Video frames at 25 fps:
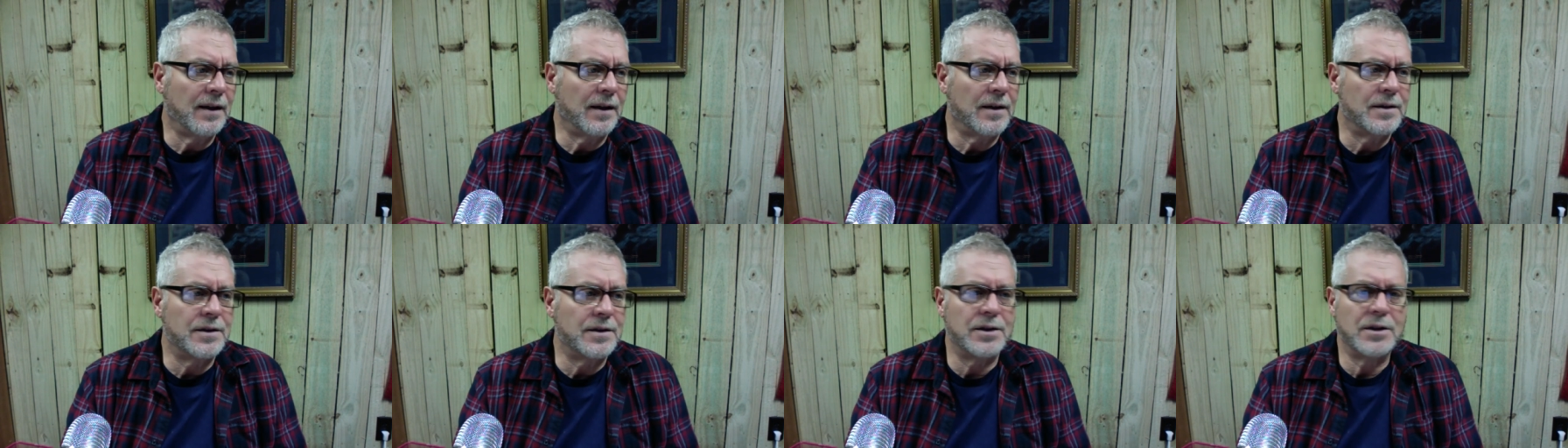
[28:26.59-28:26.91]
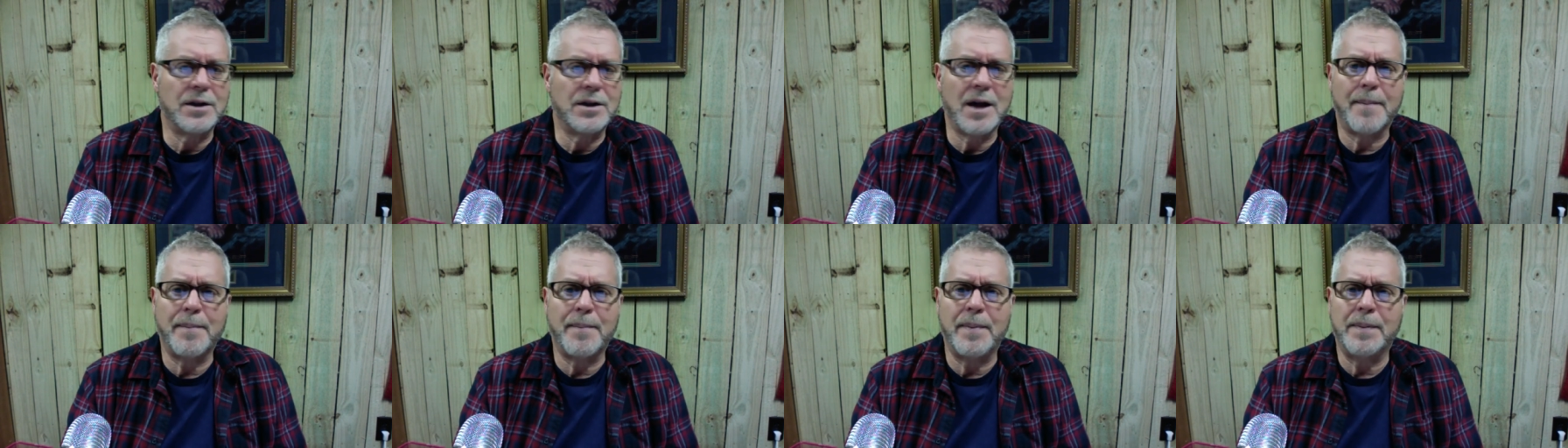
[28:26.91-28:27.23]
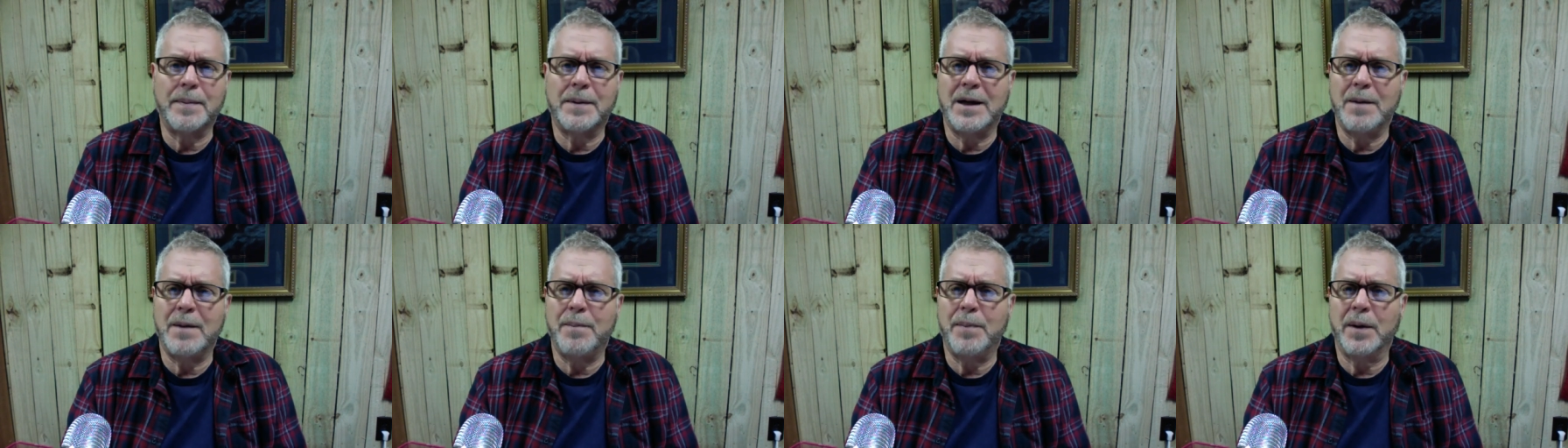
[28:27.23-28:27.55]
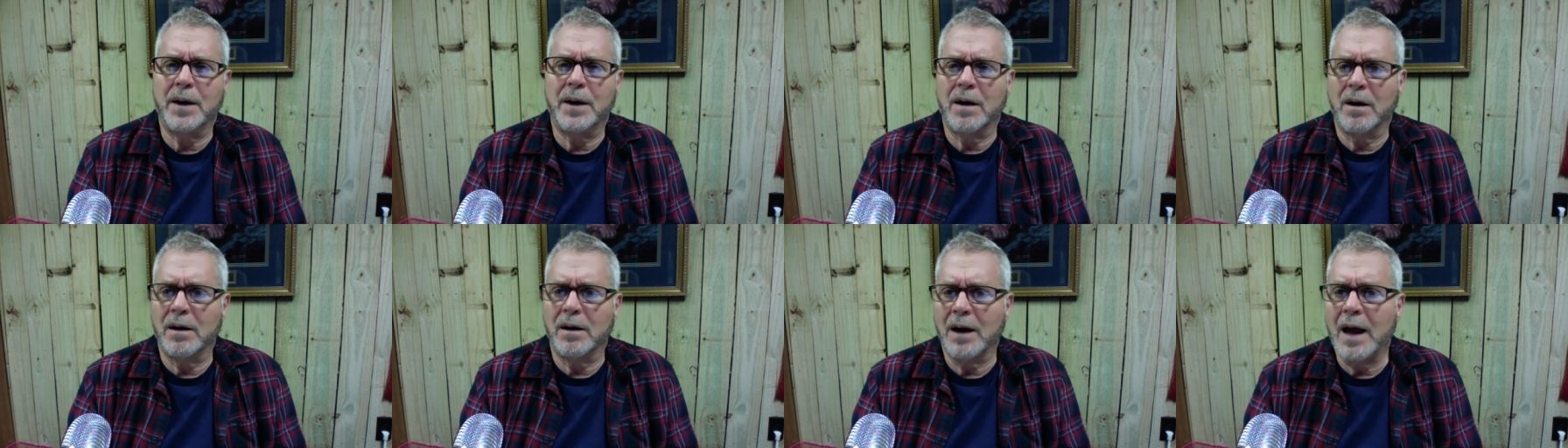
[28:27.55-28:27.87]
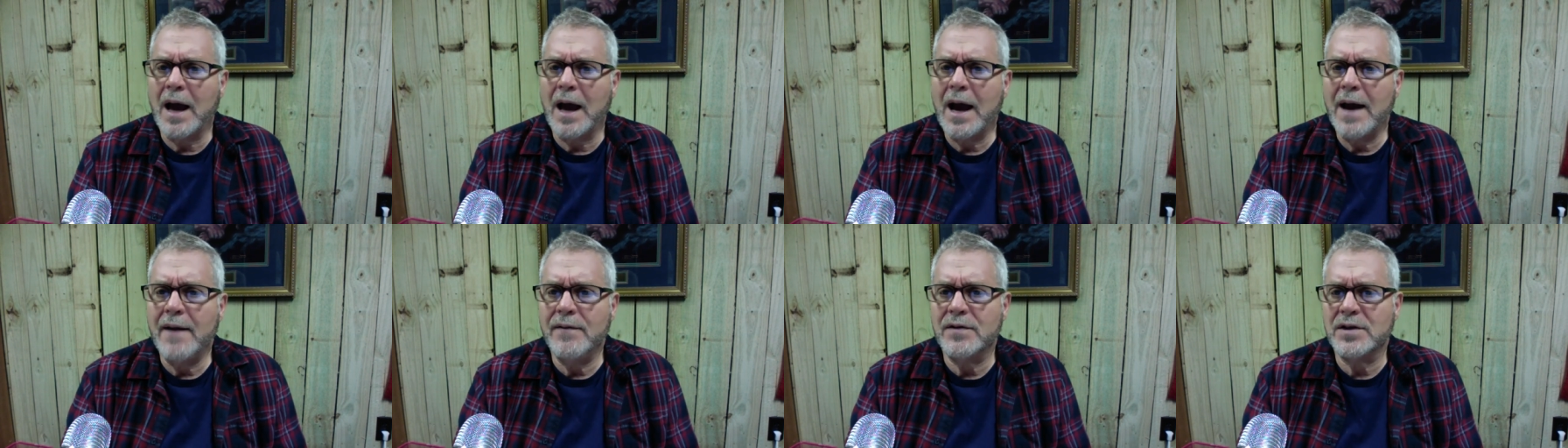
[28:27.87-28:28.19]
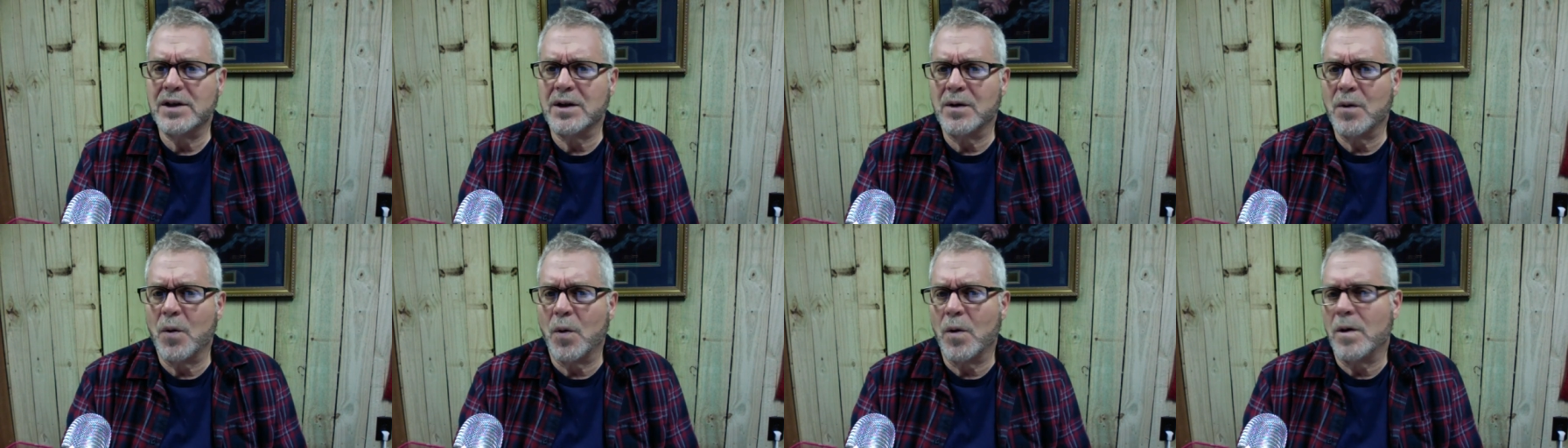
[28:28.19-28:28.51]
let's stop keeping our lives
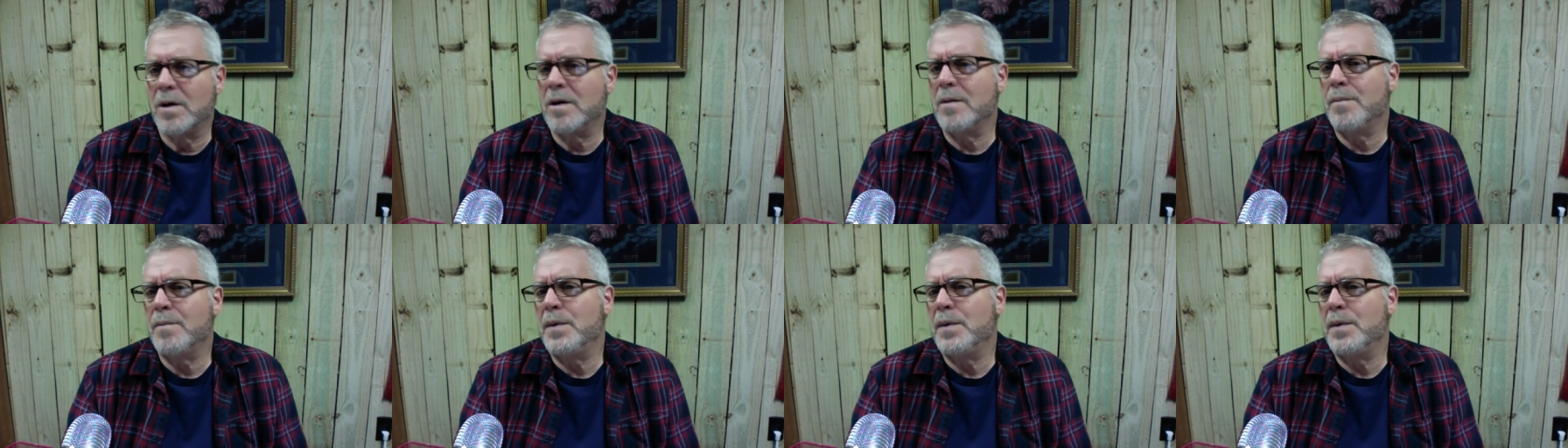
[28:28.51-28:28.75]
in order,